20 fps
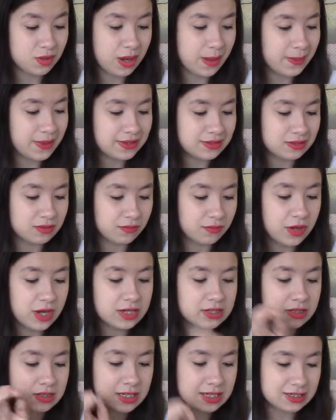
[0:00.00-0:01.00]
pieces of
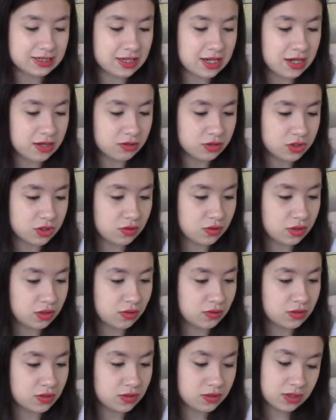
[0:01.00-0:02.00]
work. So let's say I'll show
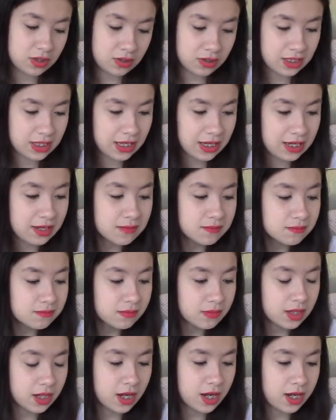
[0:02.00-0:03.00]
you Suzuki.
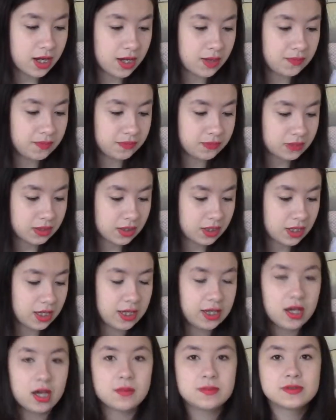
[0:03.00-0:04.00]

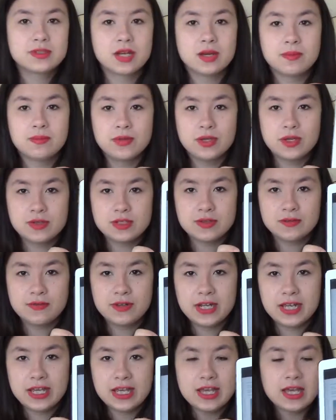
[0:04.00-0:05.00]
It comes up
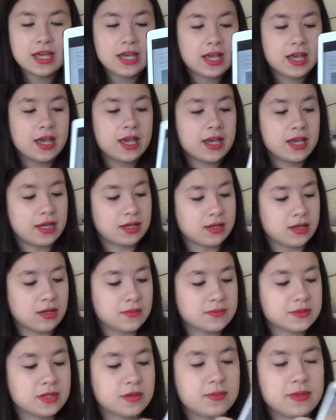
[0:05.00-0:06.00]
beautifully. It
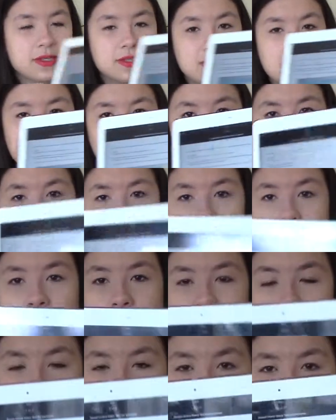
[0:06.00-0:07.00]
comes up exactly how I
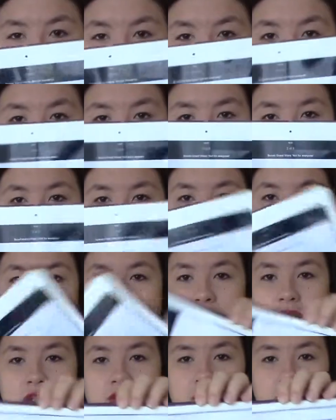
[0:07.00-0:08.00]
wanted to show it, and I
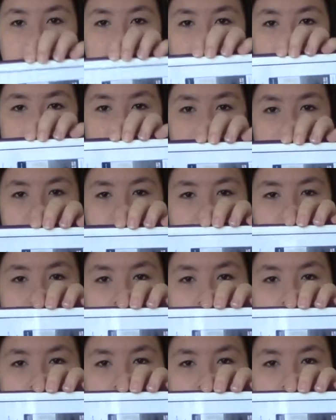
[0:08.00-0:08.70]
can do it